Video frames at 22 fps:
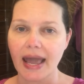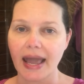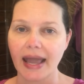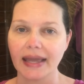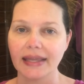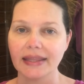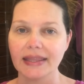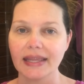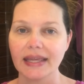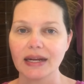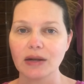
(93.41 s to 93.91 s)

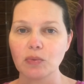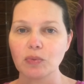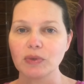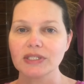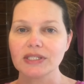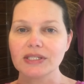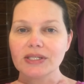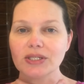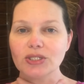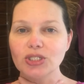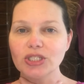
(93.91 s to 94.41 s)
and then it
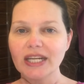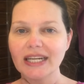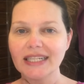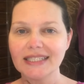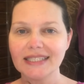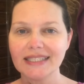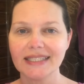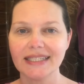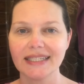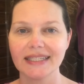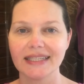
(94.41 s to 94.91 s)
was
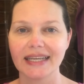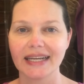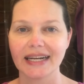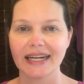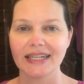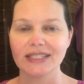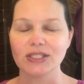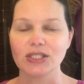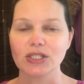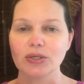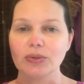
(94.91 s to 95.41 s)
suggested that
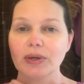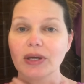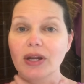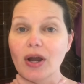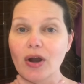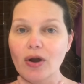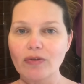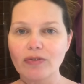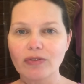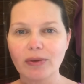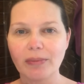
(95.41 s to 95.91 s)
I do it
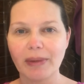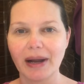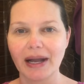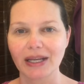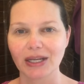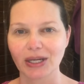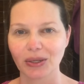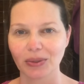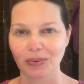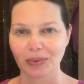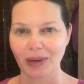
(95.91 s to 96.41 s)
over my
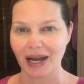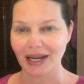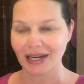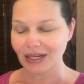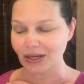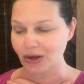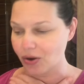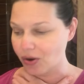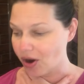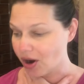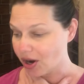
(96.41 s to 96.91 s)
carotid
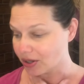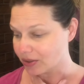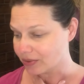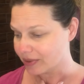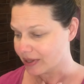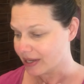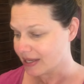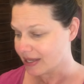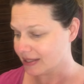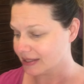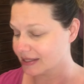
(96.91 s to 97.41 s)

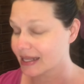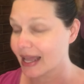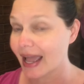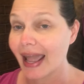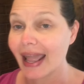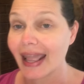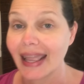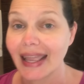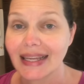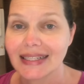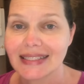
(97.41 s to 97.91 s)
arteries,
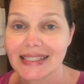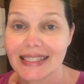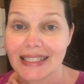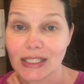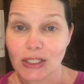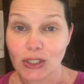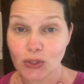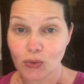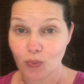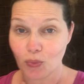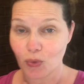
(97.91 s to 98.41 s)
and it
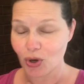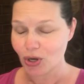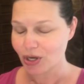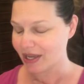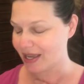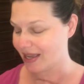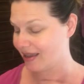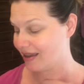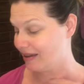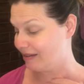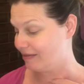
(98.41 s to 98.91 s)
is
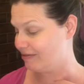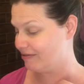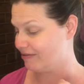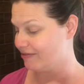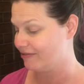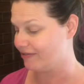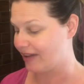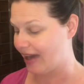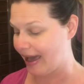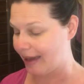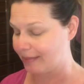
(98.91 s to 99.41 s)
working
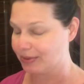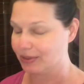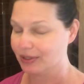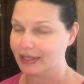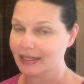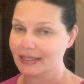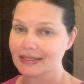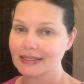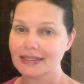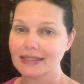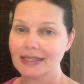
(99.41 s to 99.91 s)

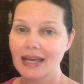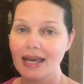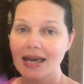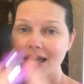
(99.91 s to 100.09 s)
fabulous.